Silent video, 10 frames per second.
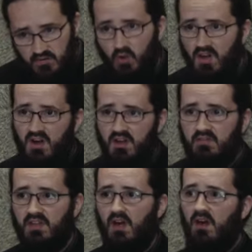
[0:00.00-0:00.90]
your
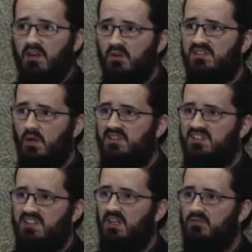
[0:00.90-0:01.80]
lives. I know it sounds
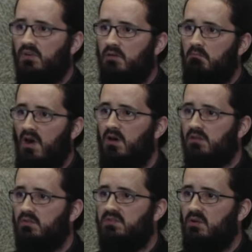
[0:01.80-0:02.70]
silly for a
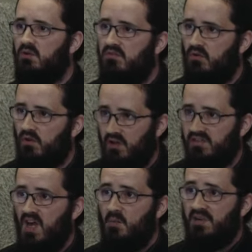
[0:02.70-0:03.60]
monk to tell you live your
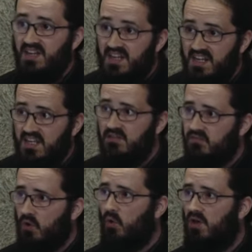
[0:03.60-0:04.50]
lives, but live
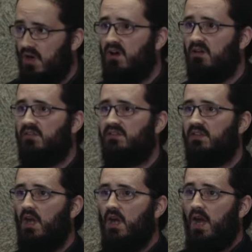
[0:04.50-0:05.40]
your
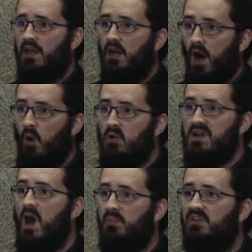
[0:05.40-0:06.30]
lives and
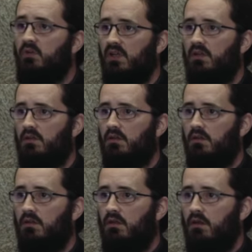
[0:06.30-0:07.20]
own up to it.
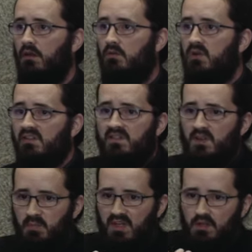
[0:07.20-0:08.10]
Rather
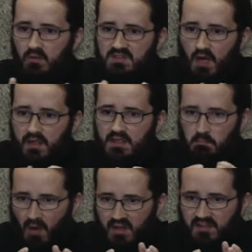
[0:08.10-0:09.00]
than being a tiny
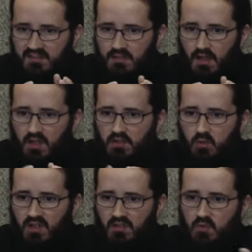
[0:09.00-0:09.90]
mice,
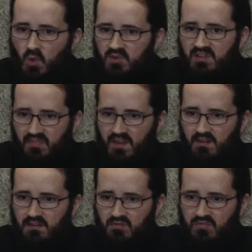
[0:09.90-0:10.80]
doing naughty
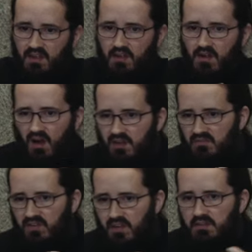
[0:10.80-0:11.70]
things and feeling kind
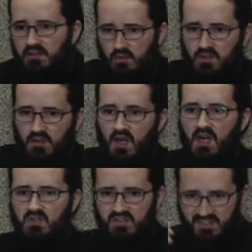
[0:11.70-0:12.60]
of guilty, not
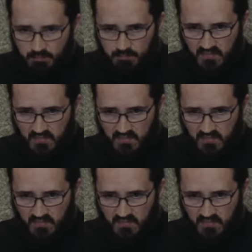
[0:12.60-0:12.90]
just